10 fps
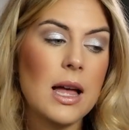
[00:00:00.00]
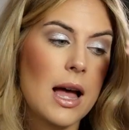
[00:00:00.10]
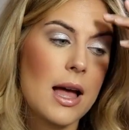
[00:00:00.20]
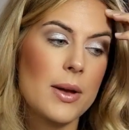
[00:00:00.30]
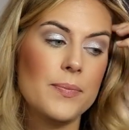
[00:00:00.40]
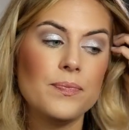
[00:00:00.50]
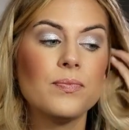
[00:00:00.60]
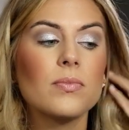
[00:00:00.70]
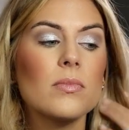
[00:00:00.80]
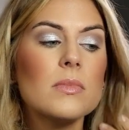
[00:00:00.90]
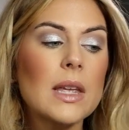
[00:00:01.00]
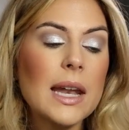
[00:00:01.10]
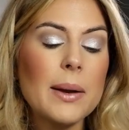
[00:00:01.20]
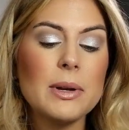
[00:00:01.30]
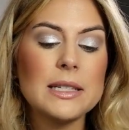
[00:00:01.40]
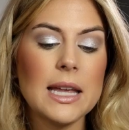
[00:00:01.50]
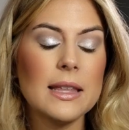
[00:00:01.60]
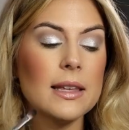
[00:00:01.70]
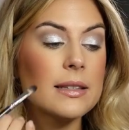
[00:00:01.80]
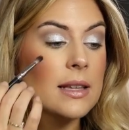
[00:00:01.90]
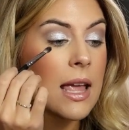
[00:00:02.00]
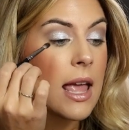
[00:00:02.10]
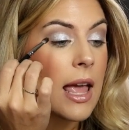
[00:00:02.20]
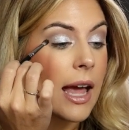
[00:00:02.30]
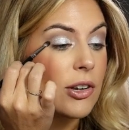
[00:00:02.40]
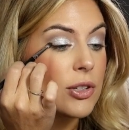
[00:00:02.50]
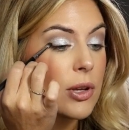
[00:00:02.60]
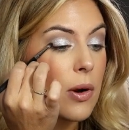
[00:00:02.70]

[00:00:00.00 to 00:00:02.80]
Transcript: And I'm gonna take this and just go